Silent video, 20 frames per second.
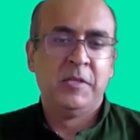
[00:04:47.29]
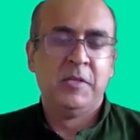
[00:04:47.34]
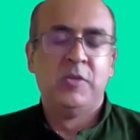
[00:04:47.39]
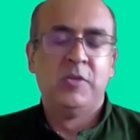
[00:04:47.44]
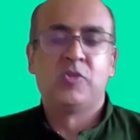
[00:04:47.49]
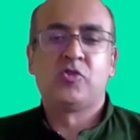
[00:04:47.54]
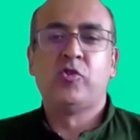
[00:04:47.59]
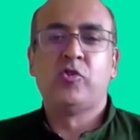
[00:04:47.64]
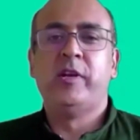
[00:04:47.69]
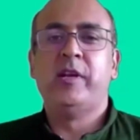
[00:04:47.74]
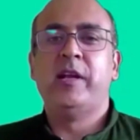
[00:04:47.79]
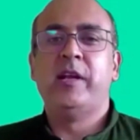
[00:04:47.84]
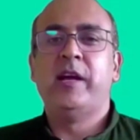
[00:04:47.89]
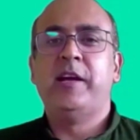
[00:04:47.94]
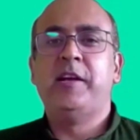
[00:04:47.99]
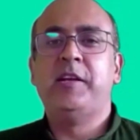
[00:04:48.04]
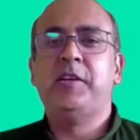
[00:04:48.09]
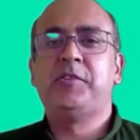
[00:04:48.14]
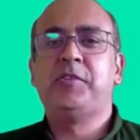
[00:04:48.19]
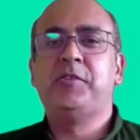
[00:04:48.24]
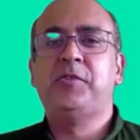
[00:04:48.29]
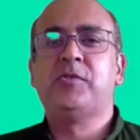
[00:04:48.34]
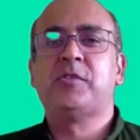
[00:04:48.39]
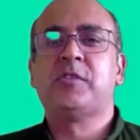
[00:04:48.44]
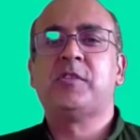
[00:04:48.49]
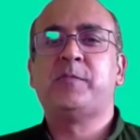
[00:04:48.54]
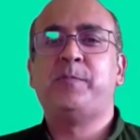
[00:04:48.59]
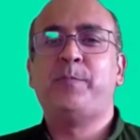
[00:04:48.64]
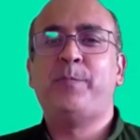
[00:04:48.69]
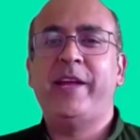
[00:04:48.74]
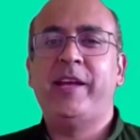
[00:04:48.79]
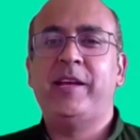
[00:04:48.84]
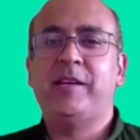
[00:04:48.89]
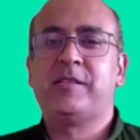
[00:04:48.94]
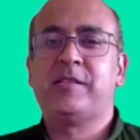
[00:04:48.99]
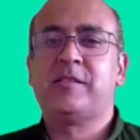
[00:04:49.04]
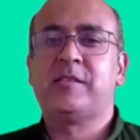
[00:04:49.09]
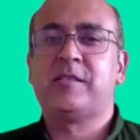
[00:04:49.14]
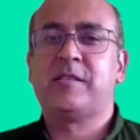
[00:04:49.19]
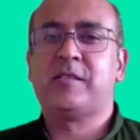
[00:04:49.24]
So in addition to
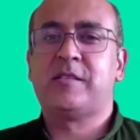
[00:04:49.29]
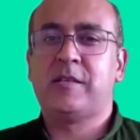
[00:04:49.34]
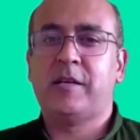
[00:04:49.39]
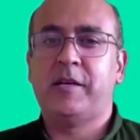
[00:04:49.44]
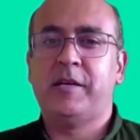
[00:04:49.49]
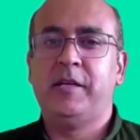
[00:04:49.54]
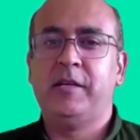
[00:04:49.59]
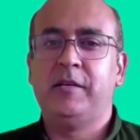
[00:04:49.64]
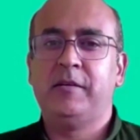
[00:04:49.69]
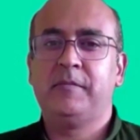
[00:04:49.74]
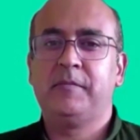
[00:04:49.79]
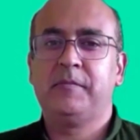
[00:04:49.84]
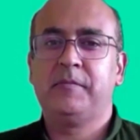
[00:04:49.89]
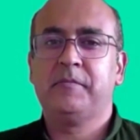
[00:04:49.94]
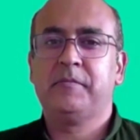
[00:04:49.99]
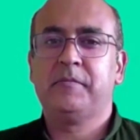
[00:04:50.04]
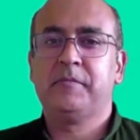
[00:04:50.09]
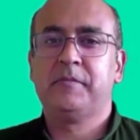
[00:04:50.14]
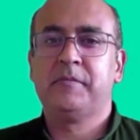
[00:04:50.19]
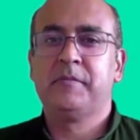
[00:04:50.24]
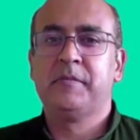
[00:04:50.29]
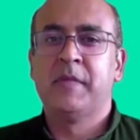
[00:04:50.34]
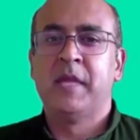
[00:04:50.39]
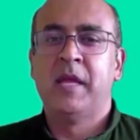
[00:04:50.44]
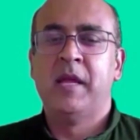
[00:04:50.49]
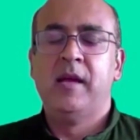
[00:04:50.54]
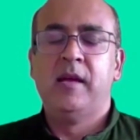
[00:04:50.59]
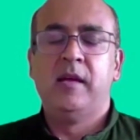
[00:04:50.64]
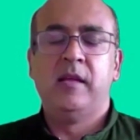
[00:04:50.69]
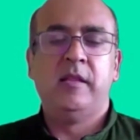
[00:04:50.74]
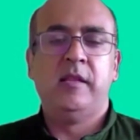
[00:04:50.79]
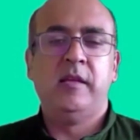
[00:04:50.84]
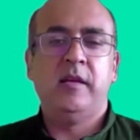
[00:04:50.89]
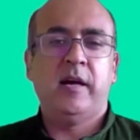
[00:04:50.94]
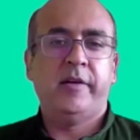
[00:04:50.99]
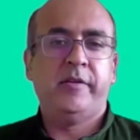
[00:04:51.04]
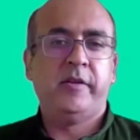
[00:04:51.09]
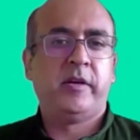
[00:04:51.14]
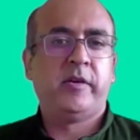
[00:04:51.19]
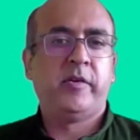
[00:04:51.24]
spaced study, the
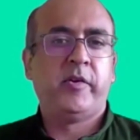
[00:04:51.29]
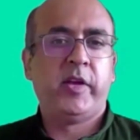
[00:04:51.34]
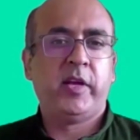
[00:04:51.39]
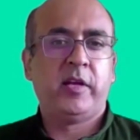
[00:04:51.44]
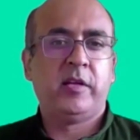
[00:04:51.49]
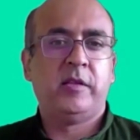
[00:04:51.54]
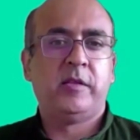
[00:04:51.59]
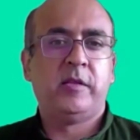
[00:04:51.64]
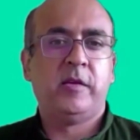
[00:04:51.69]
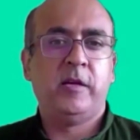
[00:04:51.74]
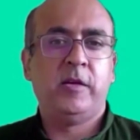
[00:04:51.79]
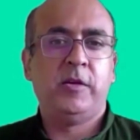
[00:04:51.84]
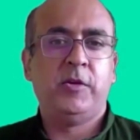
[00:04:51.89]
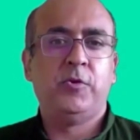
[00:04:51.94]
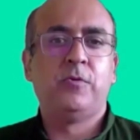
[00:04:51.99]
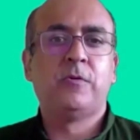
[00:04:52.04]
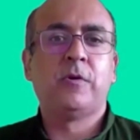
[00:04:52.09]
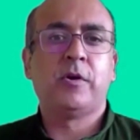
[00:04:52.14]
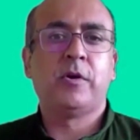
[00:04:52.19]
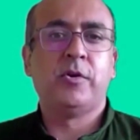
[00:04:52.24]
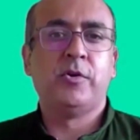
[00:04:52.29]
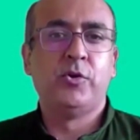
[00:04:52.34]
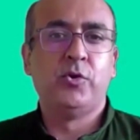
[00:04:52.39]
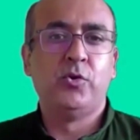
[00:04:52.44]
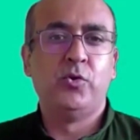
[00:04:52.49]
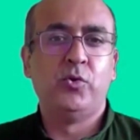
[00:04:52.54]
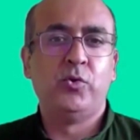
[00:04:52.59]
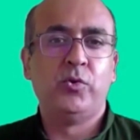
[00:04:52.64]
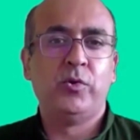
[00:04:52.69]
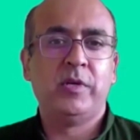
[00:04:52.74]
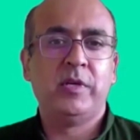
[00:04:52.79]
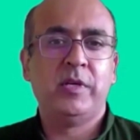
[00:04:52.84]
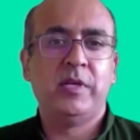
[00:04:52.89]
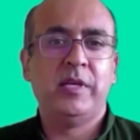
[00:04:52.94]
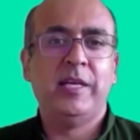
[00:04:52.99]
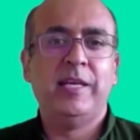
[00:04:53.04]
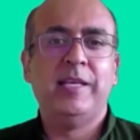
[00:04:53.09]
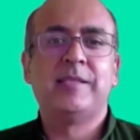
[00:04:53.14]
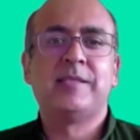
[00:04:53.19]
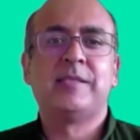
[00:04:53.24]
other critical thing you've got to do
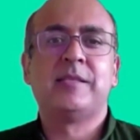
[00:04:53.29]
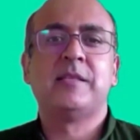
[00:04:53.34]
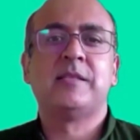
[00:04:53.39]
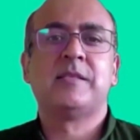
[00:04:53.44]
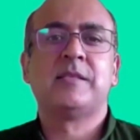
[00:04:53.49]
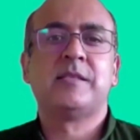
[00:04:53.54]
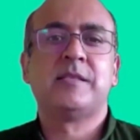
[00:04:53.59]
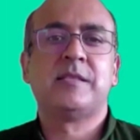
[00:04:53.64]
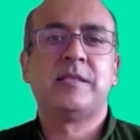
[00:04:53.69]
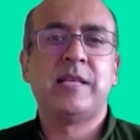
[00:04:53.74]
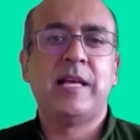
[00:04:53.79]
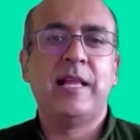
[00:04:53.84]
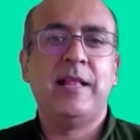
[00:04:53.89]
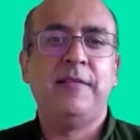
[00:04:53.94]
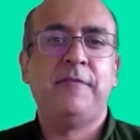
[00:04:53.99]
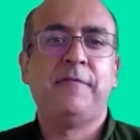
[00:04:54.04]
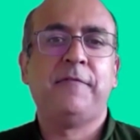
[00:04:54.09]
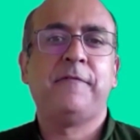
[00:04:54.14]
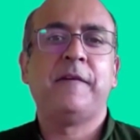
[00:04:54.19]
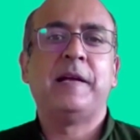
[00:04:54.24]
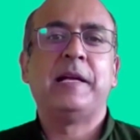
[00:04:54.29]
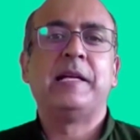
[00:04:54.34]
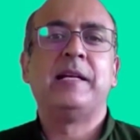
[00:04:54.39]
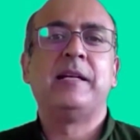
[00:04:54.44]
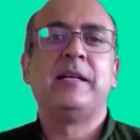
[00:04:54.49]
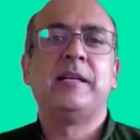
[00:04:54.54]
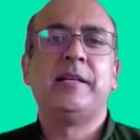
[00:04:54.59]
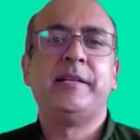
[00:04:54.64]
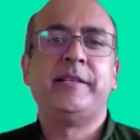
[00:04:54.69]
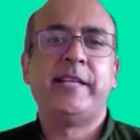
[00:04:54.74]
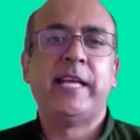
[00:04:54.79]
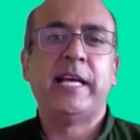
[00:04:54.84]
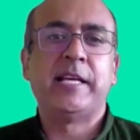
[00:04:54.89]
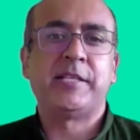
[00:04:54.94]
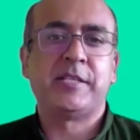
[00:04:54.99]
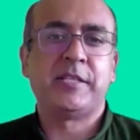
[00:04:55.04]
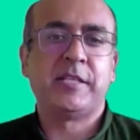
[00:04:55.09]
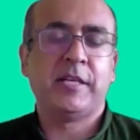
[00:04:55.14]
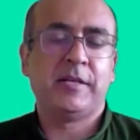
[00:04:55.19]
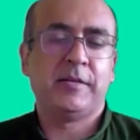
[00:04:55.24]
is
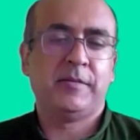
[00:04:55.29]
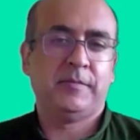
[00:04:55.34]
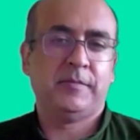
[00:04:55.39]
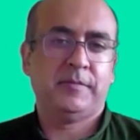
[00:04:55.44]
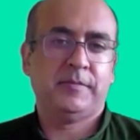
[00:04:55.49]
self-testing.